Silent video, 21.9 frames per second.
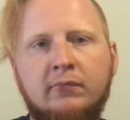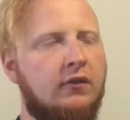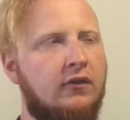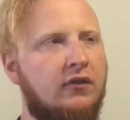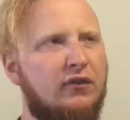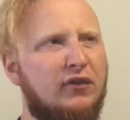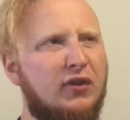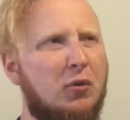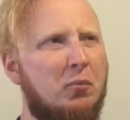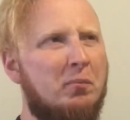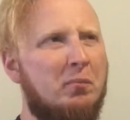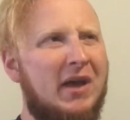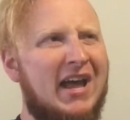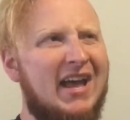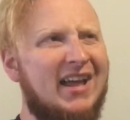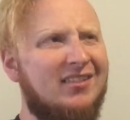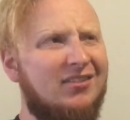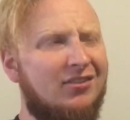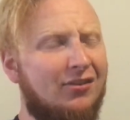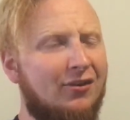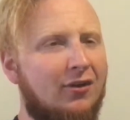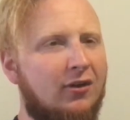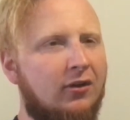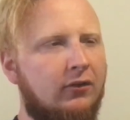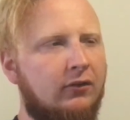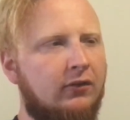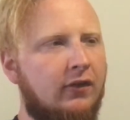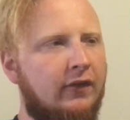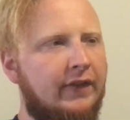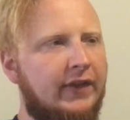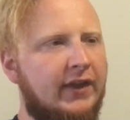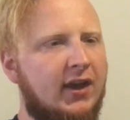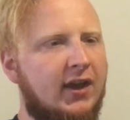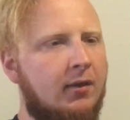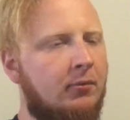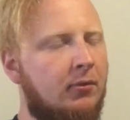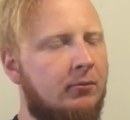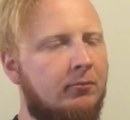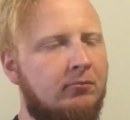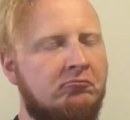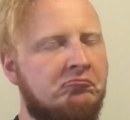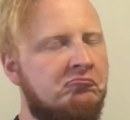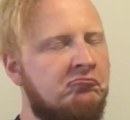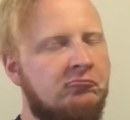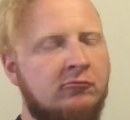There's no bad songs on the album.